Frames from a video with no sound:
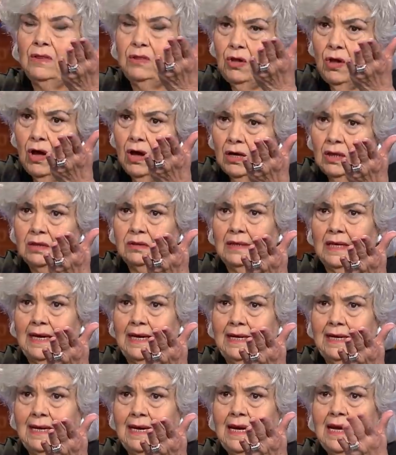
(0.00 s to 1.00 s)
look,
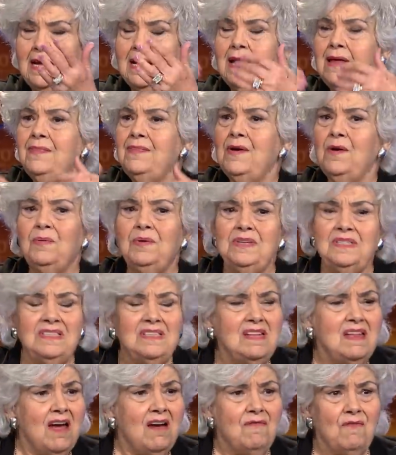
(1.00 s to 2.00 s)
lady, there
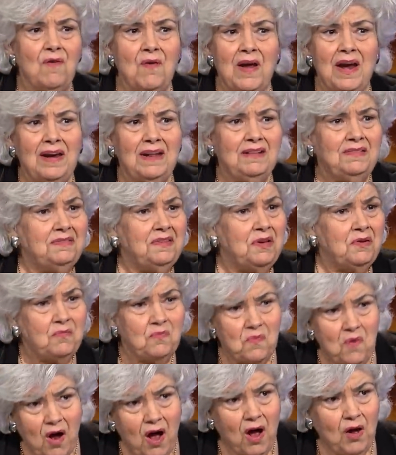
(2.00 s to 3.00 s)
was never
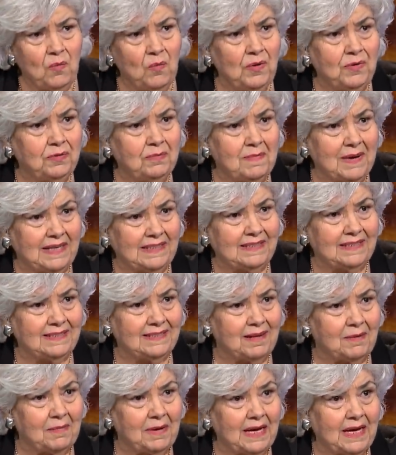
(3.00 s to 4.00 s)
anything wrong with my
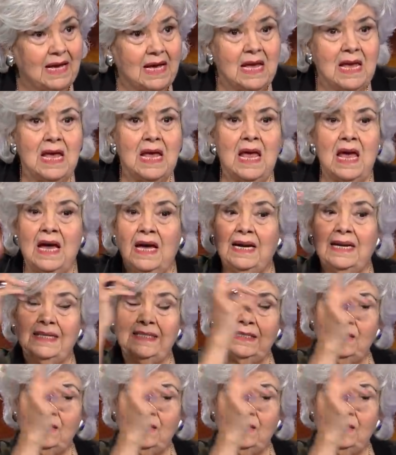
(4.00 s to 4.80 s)
stomach. And